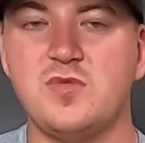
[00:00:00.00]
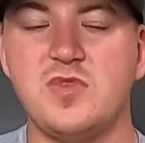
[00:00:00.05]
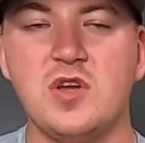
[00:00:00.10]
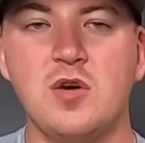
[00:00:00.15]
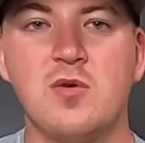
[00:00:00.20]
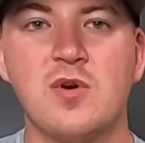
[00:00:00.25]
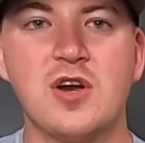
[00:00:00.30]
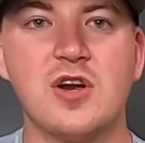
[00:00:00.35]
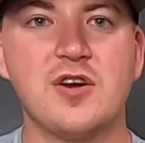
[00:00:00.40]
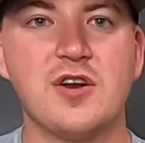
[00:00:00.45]

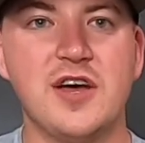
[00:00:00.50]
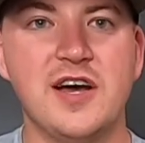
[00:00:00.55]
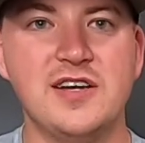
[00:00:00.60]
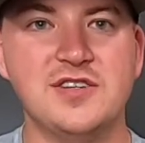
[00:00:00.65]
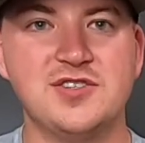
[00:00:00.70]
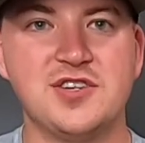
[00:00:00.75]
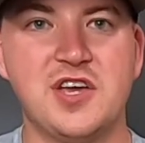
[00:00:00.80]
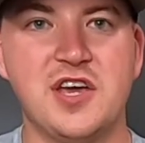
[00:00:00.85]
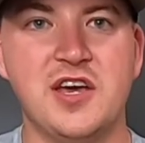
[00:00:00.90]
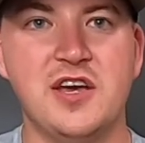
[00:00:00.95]
We're here to
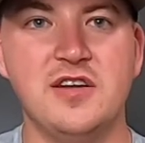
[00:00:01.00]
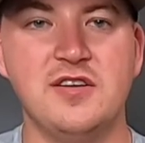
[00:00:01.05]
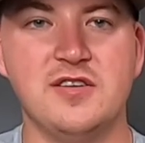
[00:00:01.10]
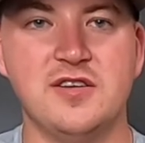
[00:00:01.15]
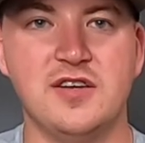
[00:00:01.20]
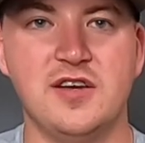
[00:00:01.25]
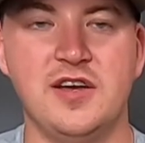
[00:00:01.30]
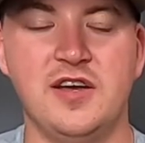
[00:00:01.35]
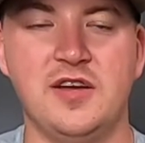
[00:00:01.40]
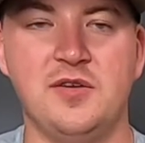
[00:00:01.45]
educate,
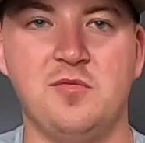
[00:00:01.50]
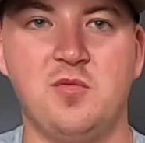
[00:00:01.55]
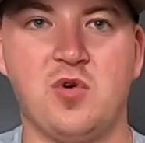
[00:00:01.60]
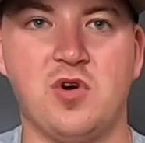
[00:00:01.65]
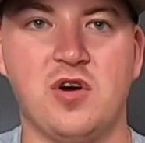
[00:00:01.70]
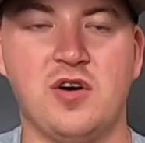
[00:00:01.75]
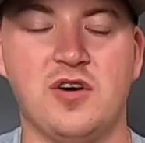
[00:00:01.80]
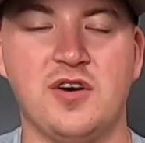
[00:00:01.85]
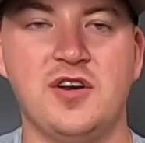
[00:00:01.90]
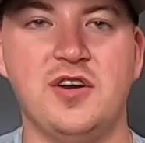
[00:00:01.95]
and we're
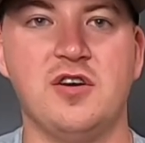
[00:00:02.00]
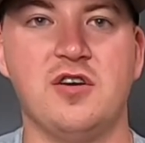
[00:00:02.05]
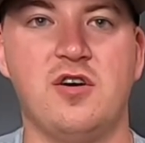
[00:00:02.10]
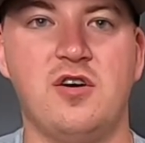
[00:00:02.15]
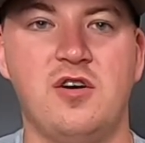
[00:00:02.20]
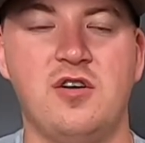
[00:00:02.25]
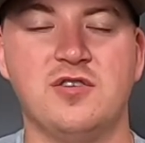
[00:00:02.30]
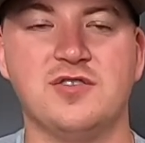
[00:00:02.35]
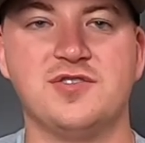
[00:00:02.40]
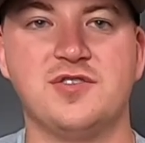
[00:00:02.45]

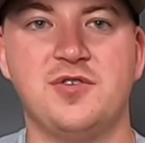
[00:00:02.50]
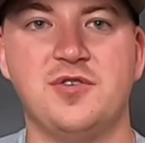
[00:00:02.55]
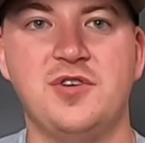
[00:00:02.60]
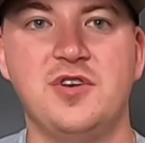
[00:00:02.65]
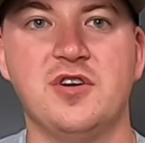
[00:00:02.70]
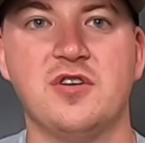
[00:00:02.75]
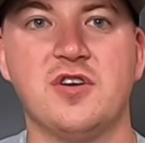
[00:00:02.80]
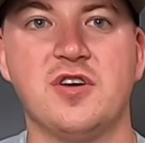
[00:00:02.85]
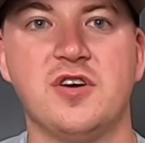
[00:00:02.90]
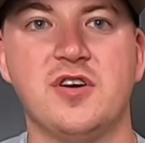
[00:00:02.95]
also
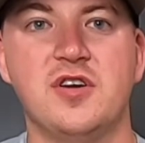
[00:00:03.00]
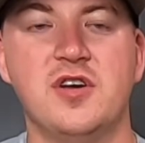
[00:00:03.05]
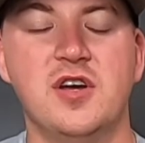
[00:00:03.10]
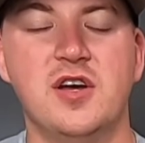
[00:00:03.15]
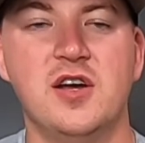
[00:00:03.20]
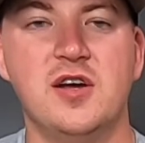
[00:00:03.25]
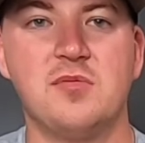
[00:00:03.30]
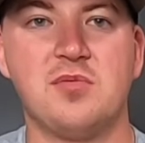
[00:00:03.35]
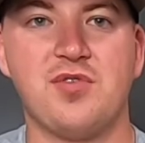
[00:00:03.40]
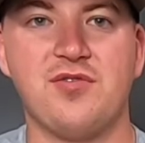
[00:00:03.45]
here to
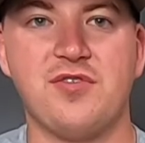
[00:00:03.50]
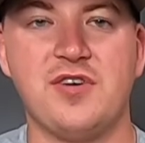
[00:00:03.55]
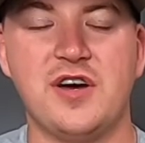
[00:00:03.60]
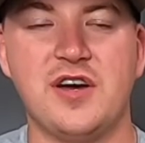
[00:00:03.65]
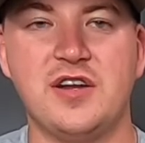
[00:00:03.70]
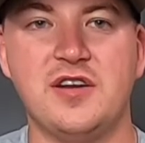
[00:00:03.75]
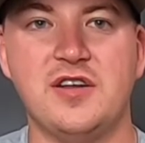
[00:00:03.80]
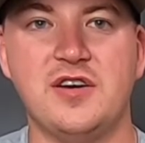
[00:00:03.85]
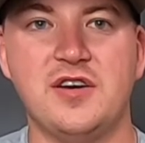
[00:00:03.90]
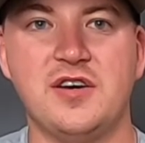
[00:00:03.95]

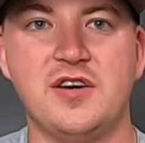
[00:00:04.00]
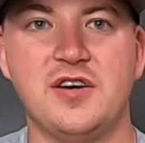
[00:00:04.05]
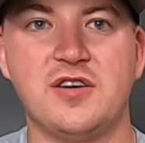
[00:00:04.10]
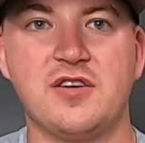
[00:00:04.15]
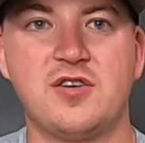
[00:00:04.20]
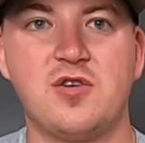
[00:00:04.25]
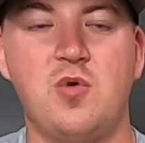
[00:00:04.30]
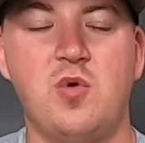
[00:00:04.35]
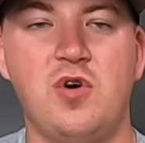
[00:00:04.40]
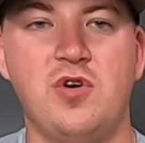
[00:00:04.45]

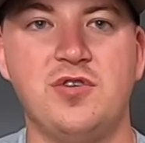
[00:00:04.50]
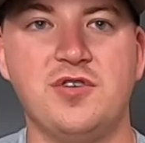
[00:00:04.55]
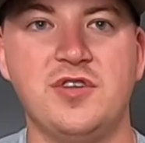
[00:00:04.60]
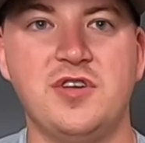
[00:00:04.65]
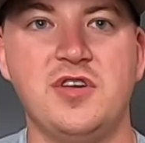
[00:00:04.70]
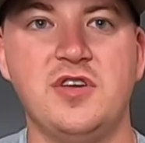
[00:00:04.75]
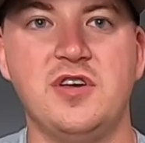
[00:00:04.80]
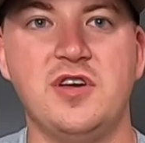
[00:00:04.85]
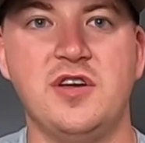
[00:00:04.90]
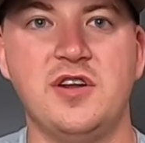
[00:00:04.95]
provide
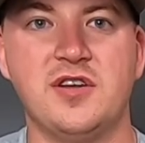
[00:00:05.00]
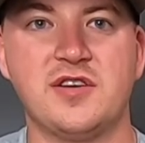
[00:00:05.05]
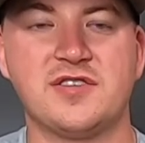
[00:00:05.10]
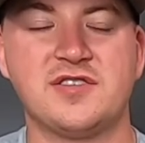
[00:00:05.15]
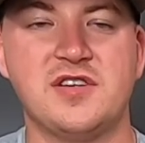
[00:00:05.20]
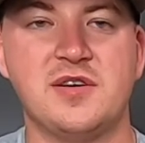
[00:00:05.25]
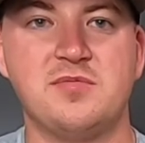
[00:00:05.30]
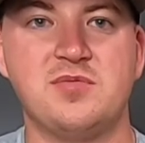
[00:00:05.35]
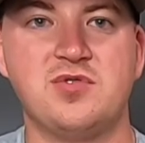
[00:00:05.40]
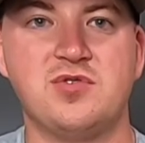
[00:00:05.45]
quality and
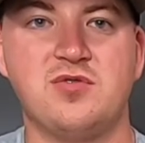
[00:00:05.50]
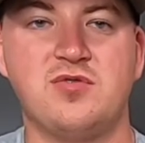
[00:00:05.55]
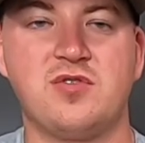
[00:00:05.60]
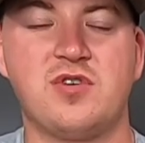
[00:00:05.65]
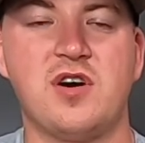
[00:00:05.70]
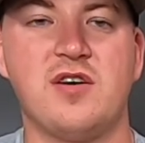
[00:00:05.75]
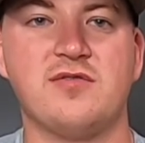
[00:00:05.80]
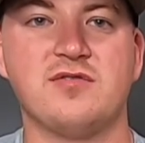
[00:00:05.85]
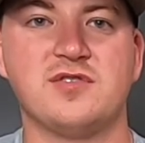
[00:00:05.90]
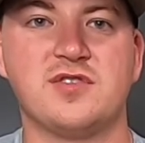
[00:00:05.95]
exceptional
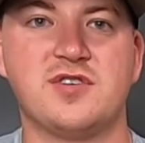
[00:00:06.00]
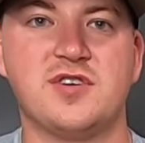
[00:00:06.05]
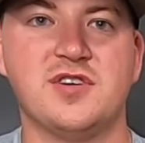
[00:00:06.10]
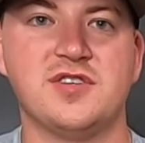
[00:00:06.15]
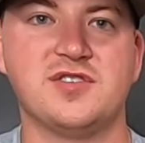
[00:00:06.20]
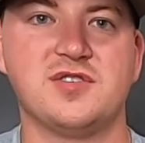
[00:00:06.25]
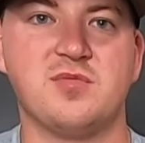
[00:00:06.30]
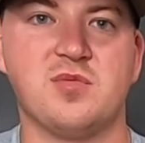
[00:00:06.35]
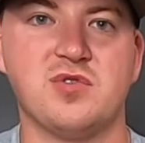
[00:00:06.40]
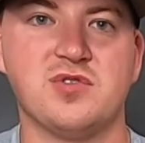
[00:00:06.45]

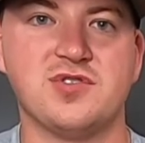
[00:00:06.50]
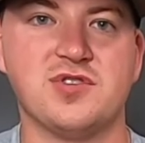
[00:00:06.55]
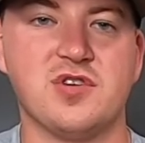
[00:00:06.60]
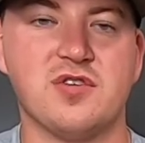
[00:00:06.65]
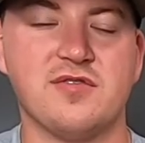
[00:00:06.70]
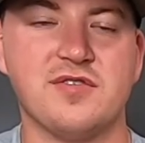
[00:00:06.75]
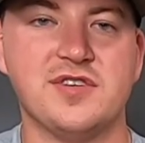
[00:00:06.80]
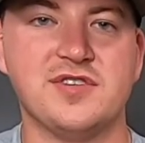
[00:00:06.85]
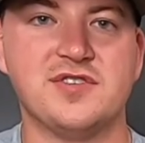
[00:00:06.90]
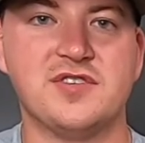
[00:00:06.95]
customer
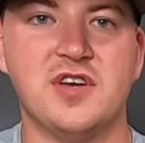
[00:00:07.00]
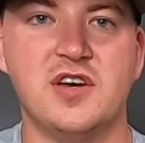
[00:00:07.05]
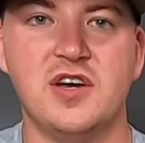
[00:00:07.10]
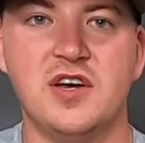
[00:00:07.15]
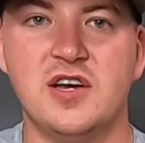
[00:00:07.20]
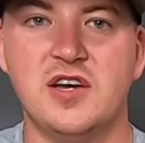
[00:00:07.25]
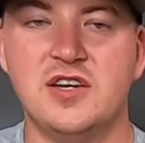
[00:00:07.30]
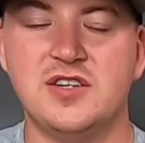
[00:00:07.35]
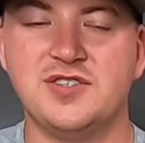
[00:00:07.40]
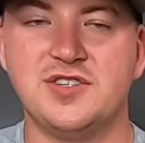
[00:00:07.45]
service.
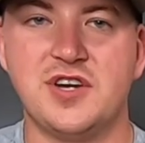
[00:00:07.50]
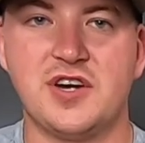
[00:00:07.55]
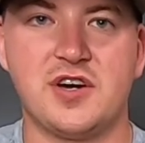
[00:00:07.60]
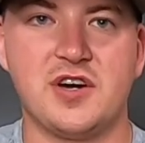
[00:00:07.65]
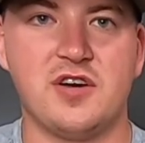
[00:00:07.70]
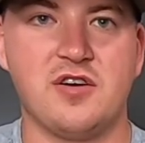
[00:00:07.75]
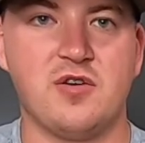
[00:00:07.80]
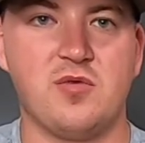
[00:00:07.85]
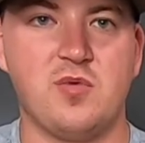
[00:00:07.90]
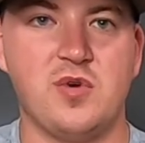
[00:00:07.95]
Check
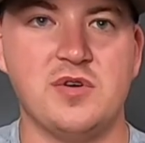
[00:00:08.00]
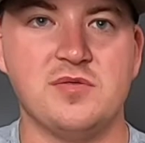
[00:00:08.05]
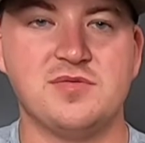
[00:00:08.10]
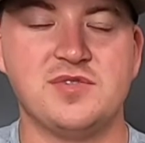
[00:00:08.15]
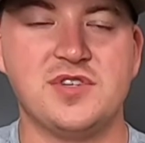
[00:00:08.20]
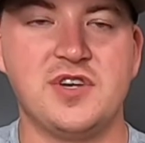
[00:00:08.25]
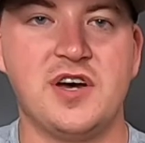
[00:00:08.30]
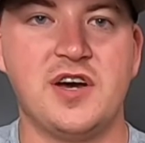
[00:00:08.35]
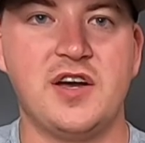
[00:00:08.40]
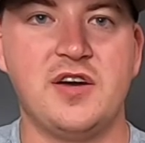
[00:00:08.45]
out our
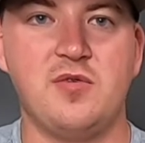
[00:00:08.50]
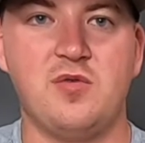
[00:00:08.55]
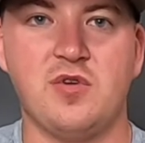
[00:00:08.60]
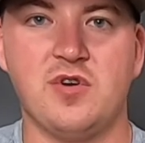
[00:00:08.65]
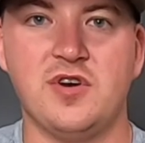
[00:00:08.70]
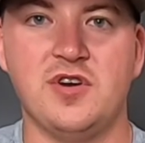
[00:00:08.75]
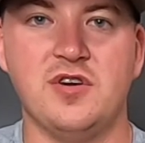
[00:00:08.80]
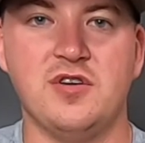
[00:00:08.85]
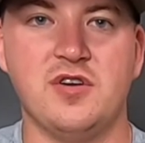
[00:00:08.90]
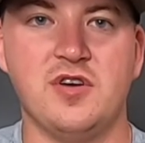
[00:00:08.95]
website.
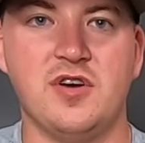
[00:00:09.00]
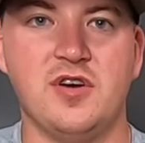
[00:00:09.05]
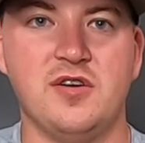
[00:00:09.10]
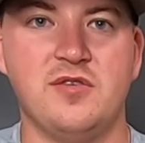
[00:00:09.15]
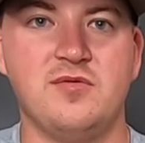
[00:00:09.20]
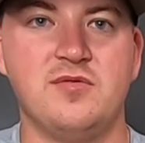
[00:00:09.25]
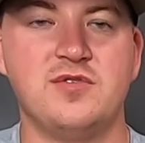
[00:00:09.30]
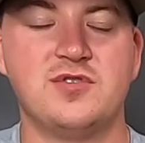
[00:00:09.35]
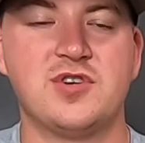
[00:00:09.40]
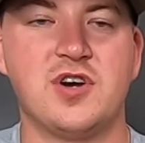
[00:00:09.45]
We're here
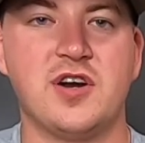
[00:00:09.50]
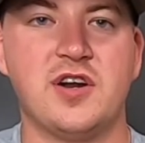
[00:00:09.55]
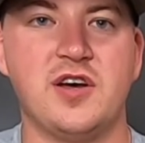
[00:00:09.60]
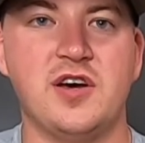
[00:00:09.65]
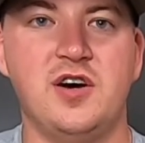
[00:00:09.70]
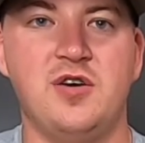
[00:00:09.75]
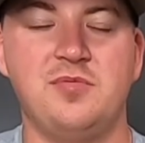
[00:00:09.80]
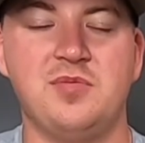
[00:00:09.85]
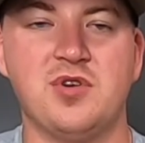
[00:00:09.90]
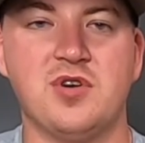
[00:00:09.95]
to try to
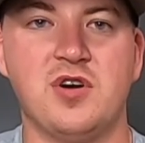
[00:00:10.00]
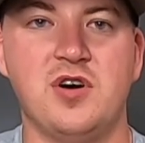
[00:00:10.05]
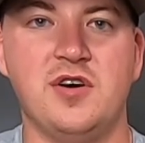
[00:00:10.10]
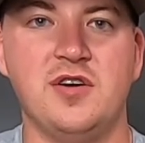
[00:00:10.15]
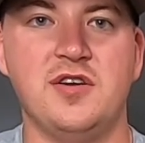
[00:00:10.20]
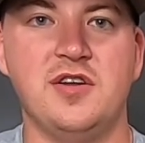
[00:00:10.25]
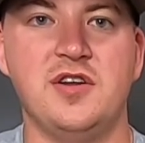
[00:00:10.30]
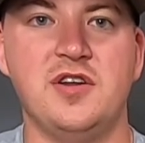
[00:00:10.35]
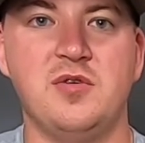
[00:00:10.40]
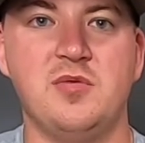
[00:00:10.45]
help your hunt
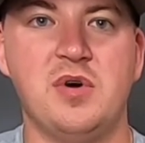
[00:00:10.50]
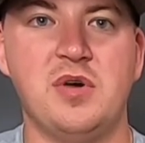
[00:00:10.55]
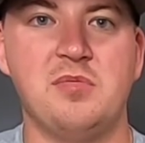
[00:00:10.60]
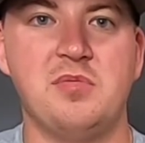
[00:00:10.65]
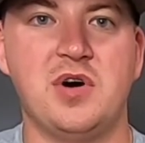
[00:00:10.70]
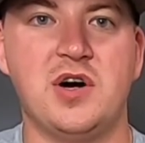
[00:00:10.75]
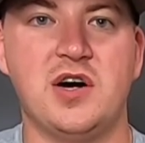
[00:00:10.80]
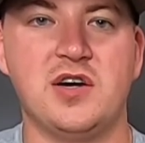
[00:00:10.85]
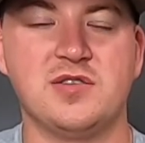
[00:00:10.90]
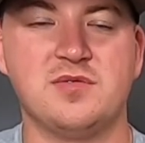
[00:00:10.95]
in any way
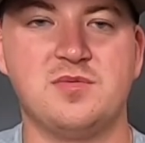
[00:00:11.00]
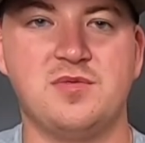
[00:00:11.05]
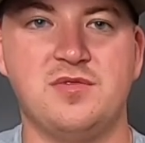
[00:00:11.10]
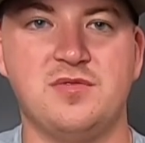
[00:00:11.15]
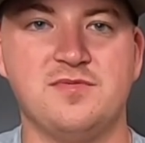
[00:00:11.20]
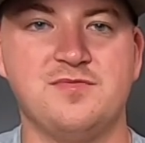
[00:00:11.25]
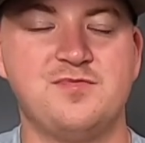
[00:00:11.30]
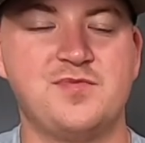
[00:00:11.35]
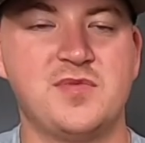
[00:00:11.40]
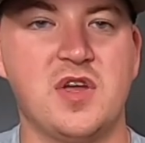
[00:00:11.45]

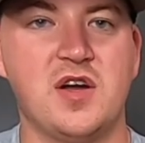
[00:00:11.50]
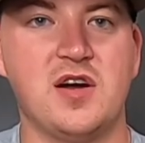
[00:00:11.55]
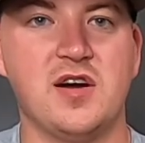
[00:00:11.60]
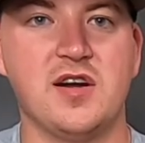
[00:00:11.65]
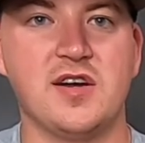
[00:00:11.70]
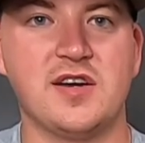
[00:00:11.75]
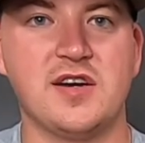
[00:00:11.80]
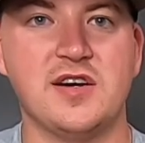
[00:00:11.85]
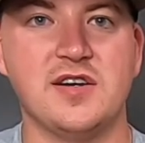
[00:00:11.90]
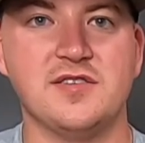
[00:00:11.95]
possible. All
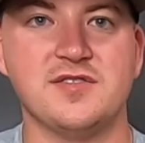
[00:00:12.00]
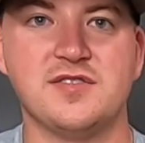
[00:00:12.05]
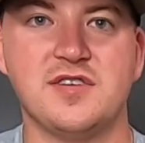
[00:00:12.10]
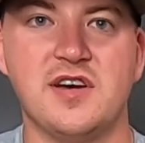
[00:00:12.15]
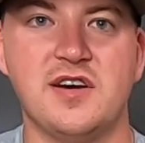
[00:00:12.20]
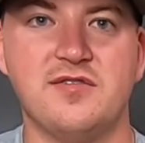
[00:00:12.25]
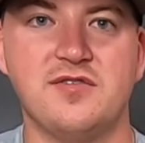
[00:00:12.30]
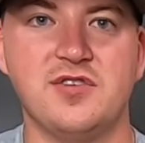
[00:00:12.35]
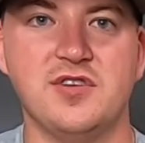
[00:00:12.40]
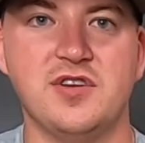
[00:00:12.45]
right, guys.
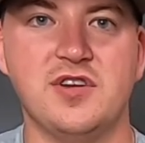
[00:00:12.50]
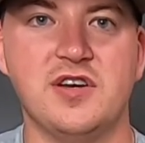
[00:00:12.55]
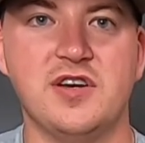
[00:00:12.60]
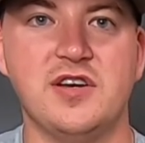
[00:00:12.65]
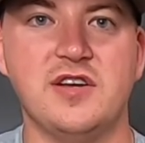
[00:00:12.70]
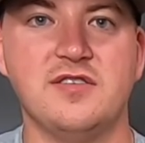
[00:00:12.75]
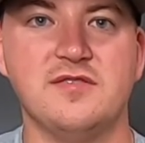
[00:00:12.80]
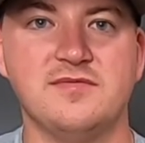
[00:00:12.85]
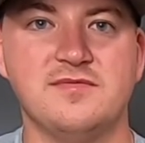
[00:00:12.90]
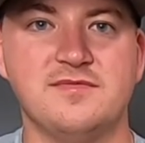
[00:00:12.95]
Have a good
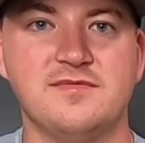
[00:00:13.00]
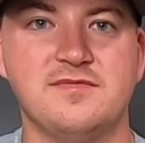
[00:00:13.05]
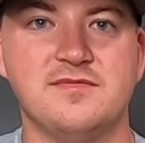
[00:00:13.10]
night.